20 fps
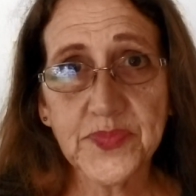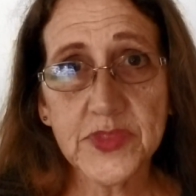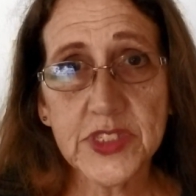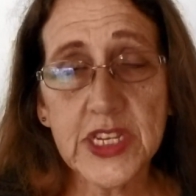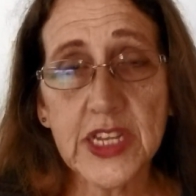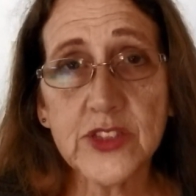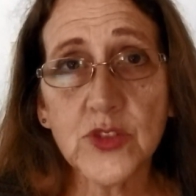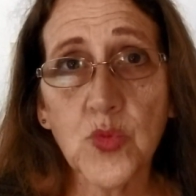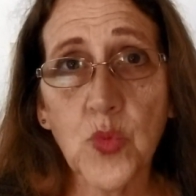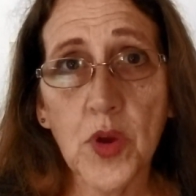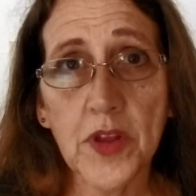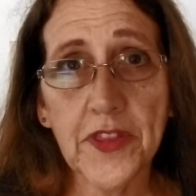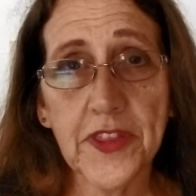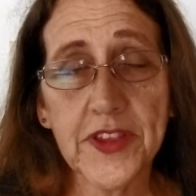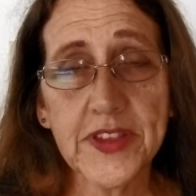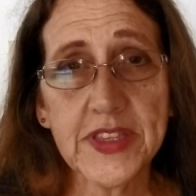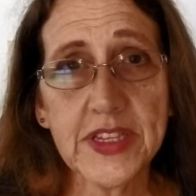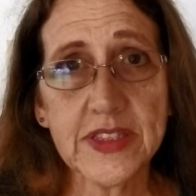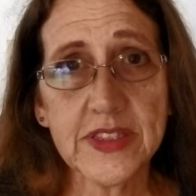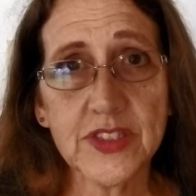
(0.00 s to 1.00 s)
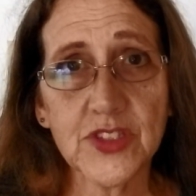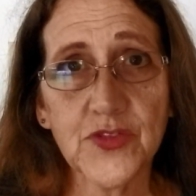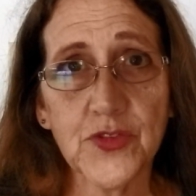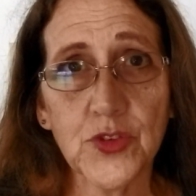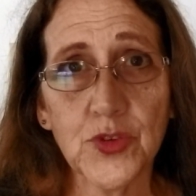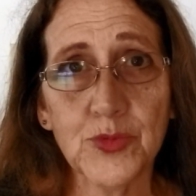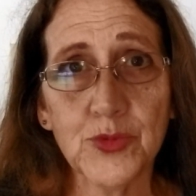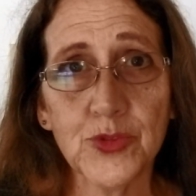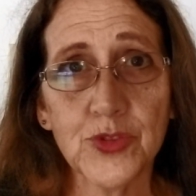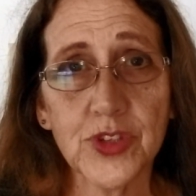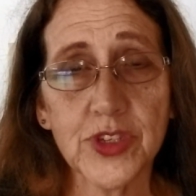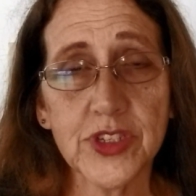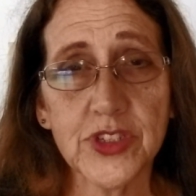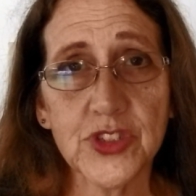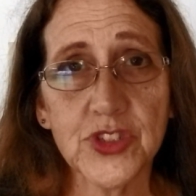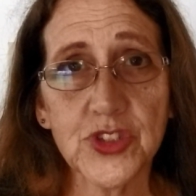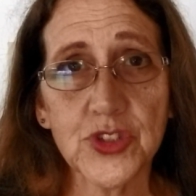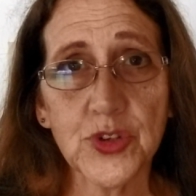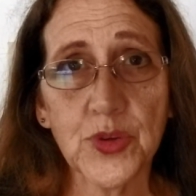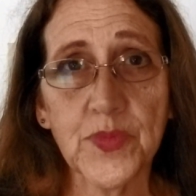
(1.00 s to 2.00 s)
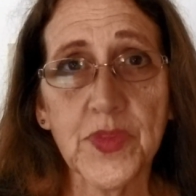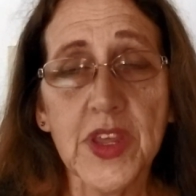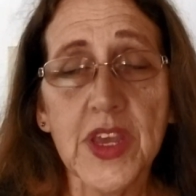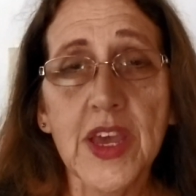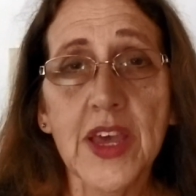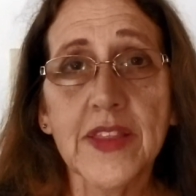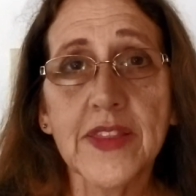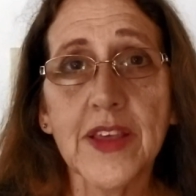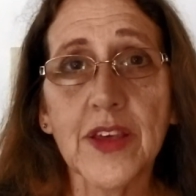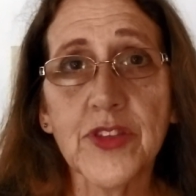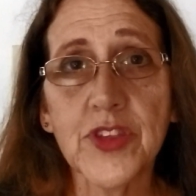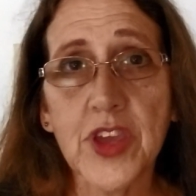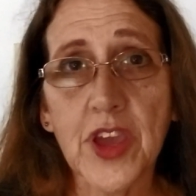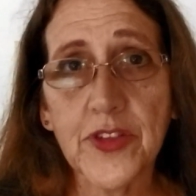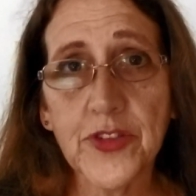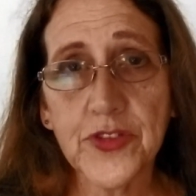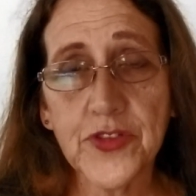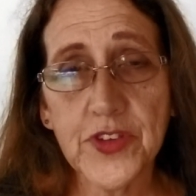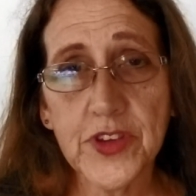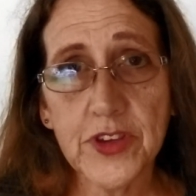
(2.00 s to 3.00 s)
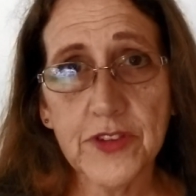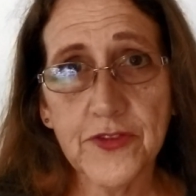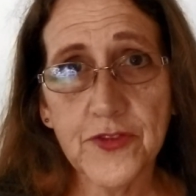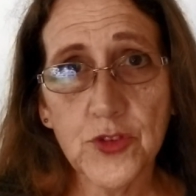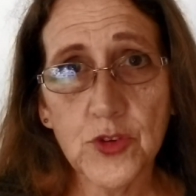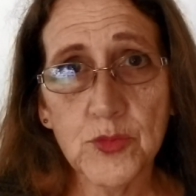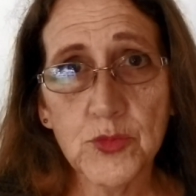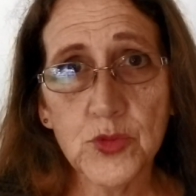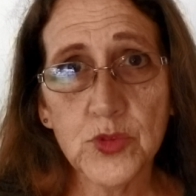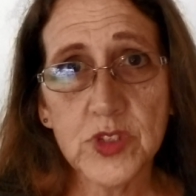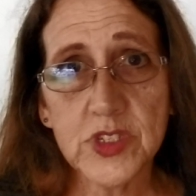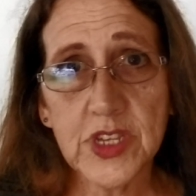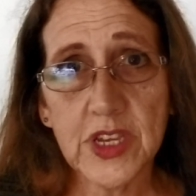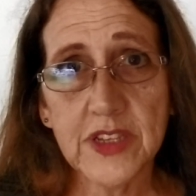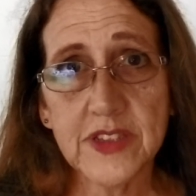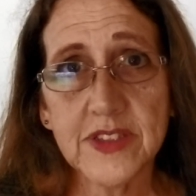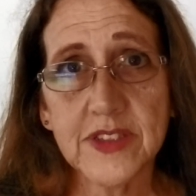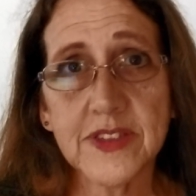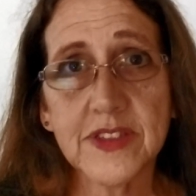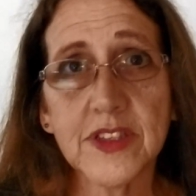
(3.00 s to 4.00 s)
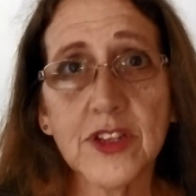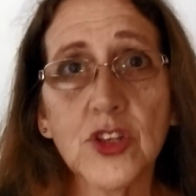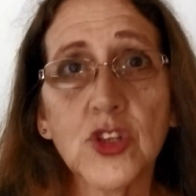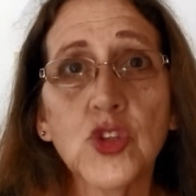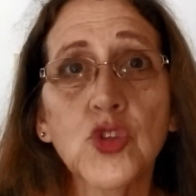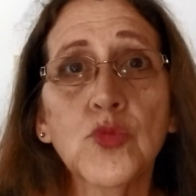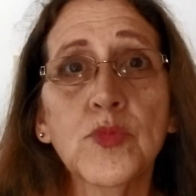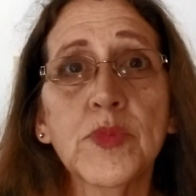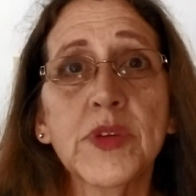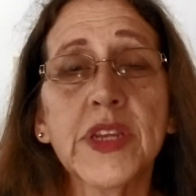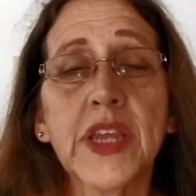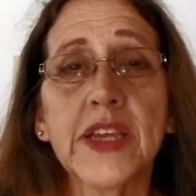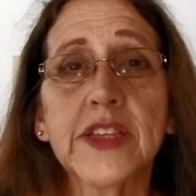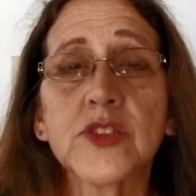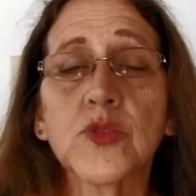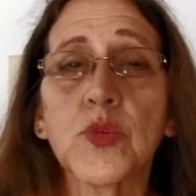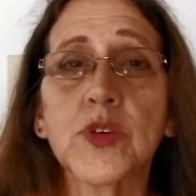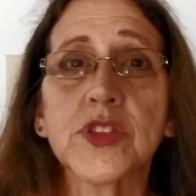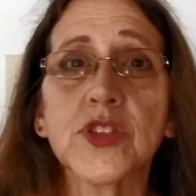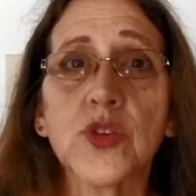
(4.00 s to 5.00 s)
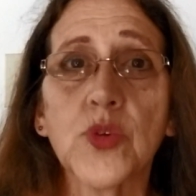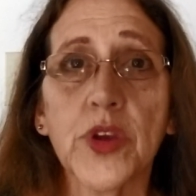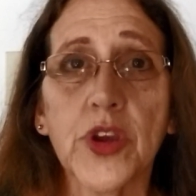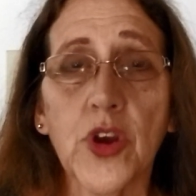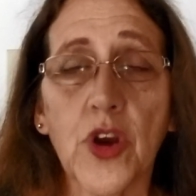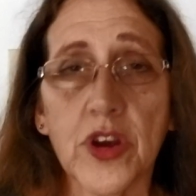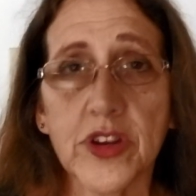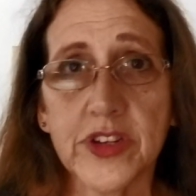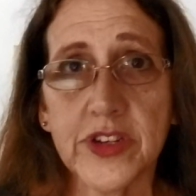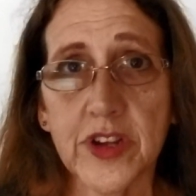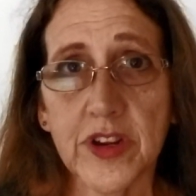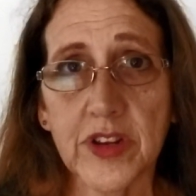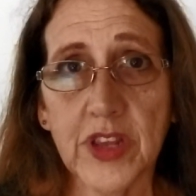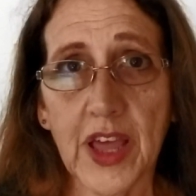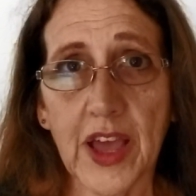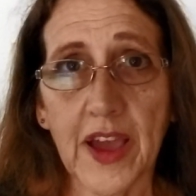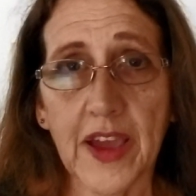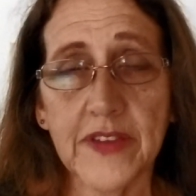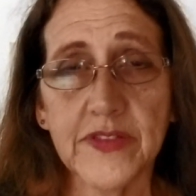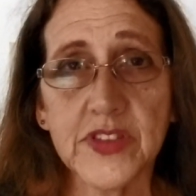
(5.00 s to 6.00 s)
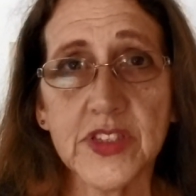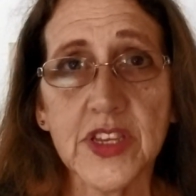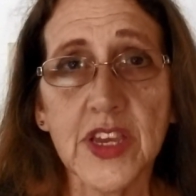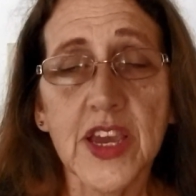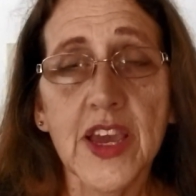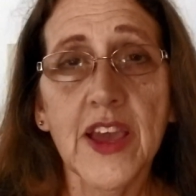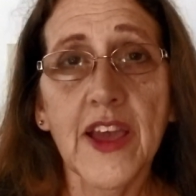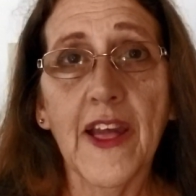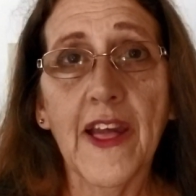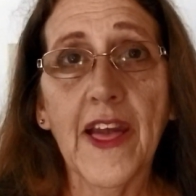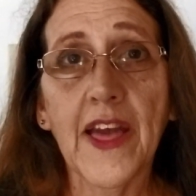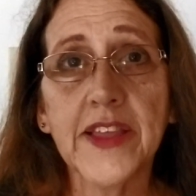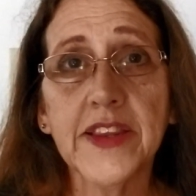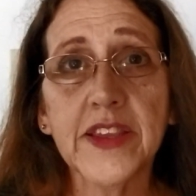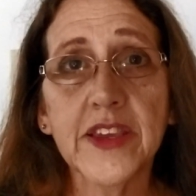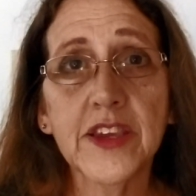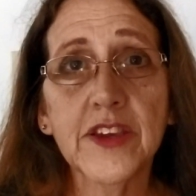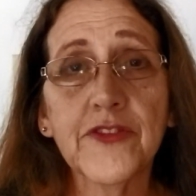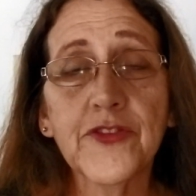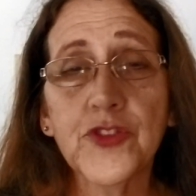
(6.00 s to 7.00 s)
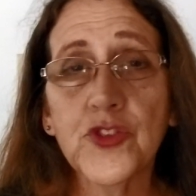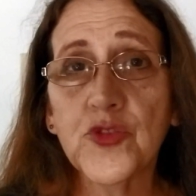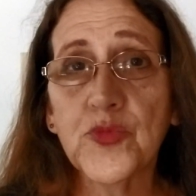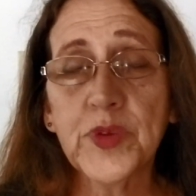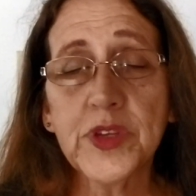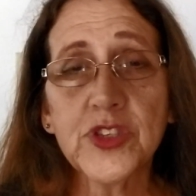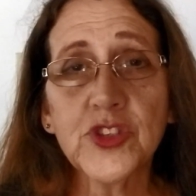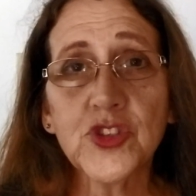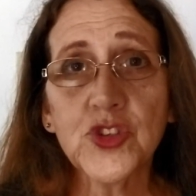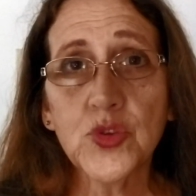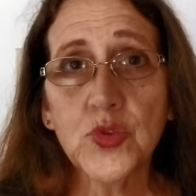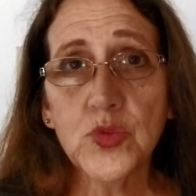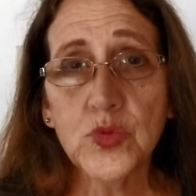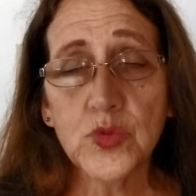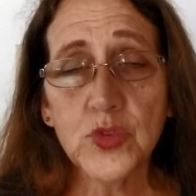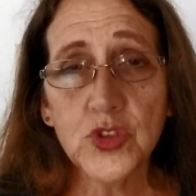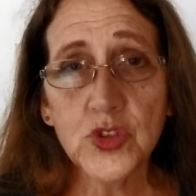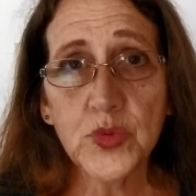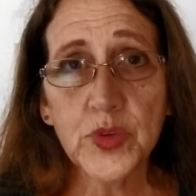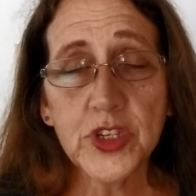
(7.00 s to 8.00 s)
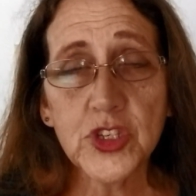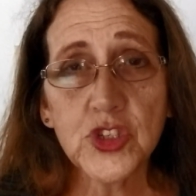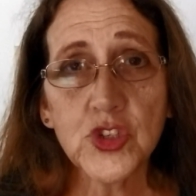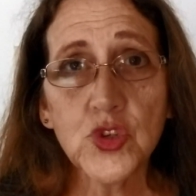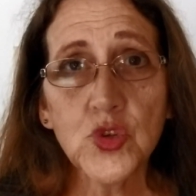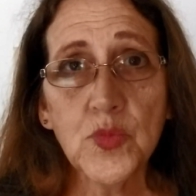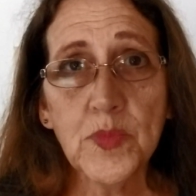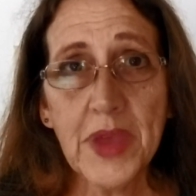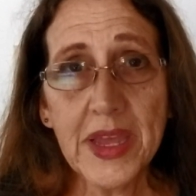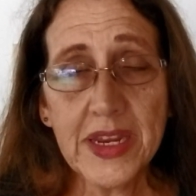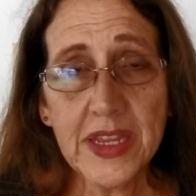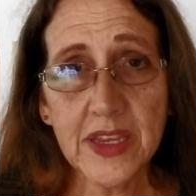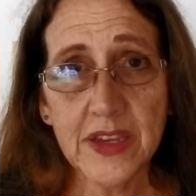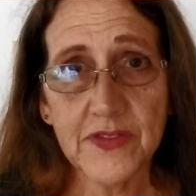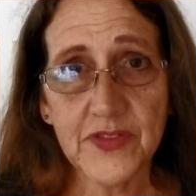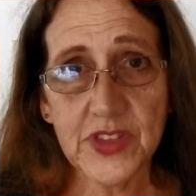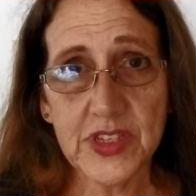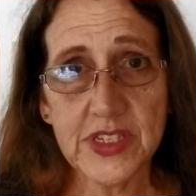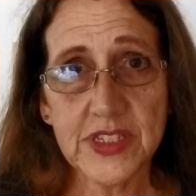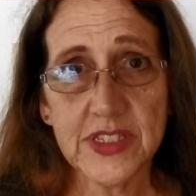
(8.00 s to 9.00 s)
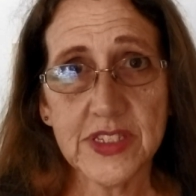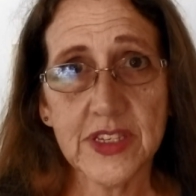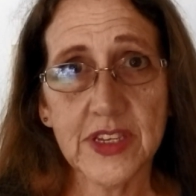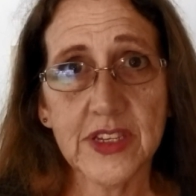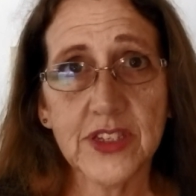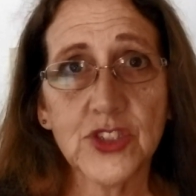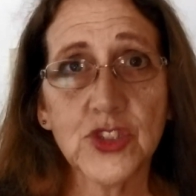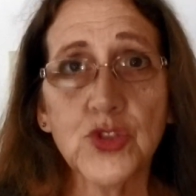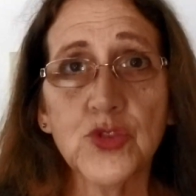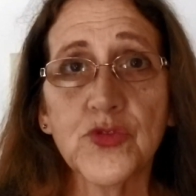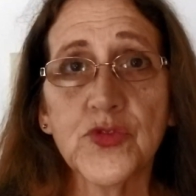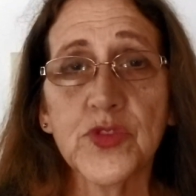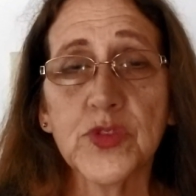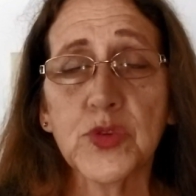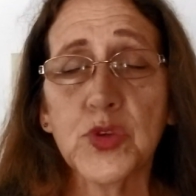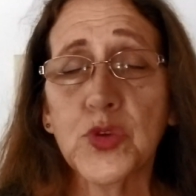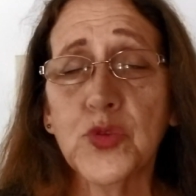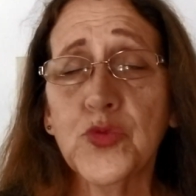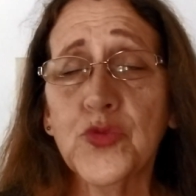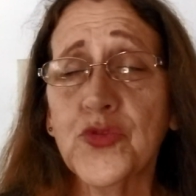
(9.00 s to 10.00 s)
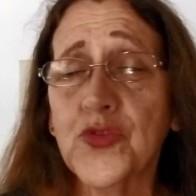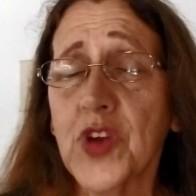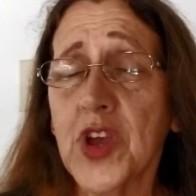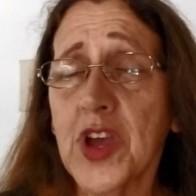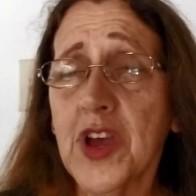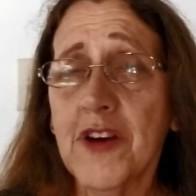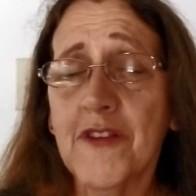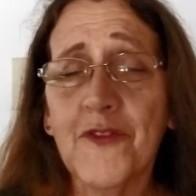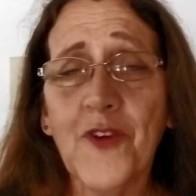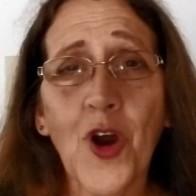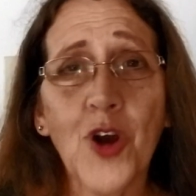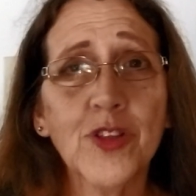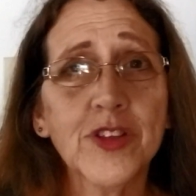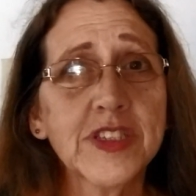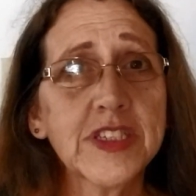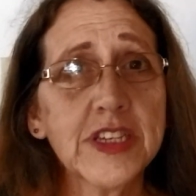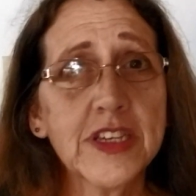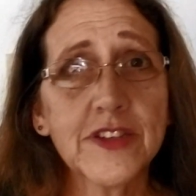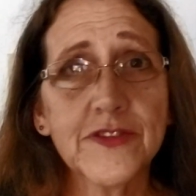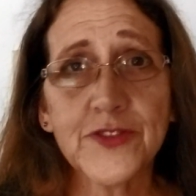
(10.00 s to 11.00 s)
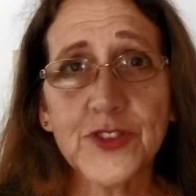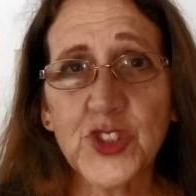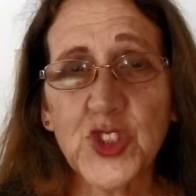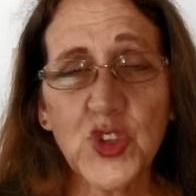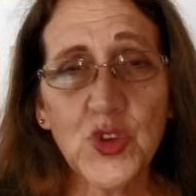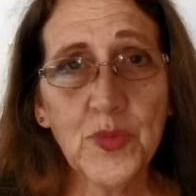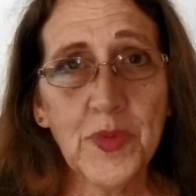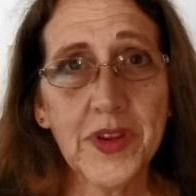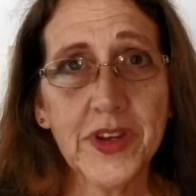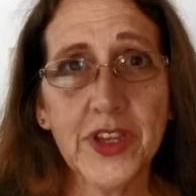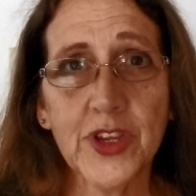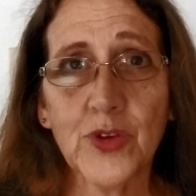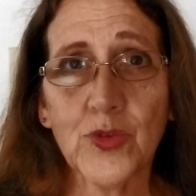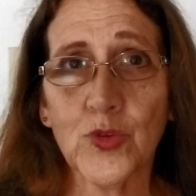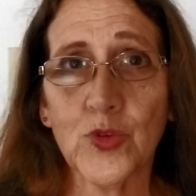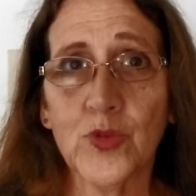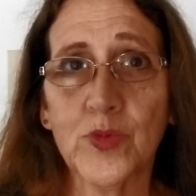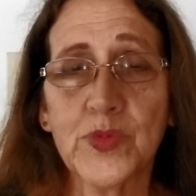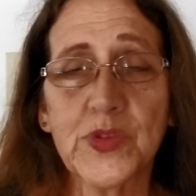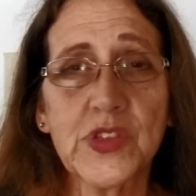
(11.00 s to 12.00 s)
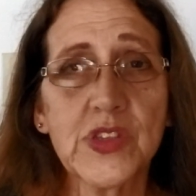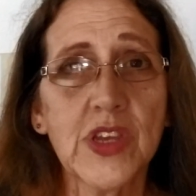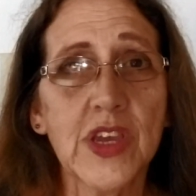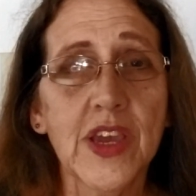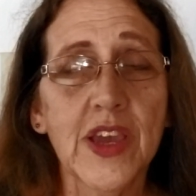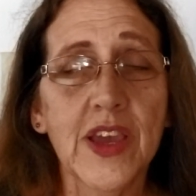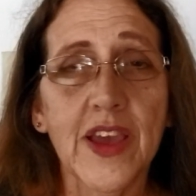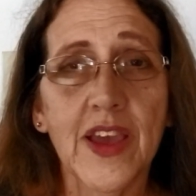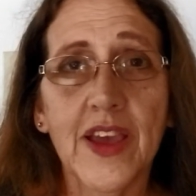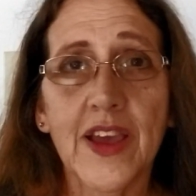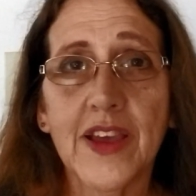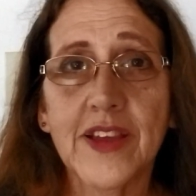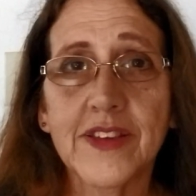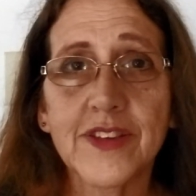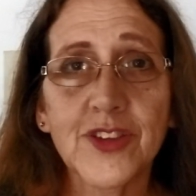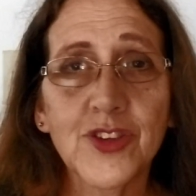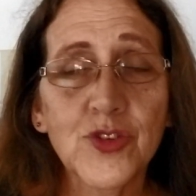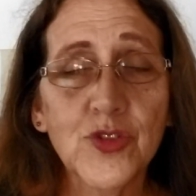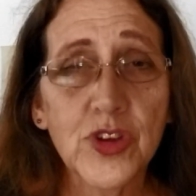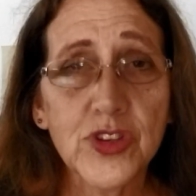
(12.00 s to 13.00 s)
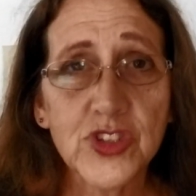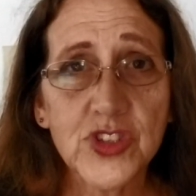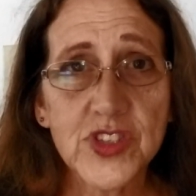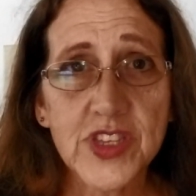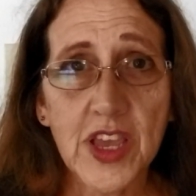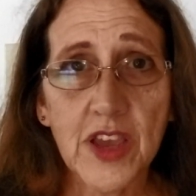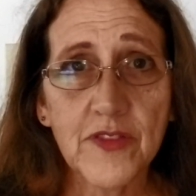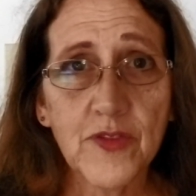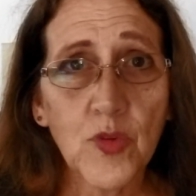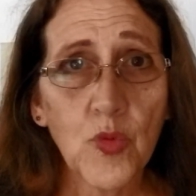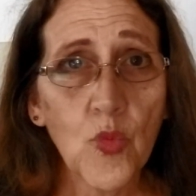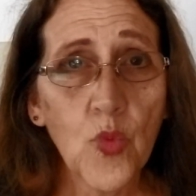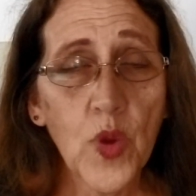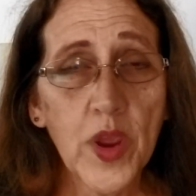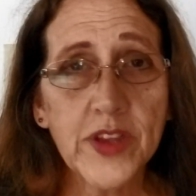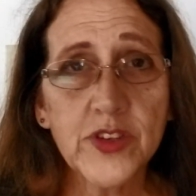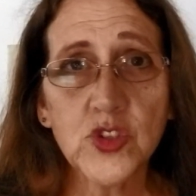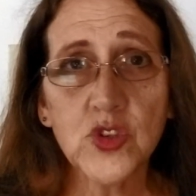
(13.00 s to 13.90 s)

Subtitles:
That's one thing that this full moon can do. Now, the other thing a full moon does is it illuminates what's going on in our lives. And if you've been doing too many of these things, you've volunteered for too many groups, and you just have way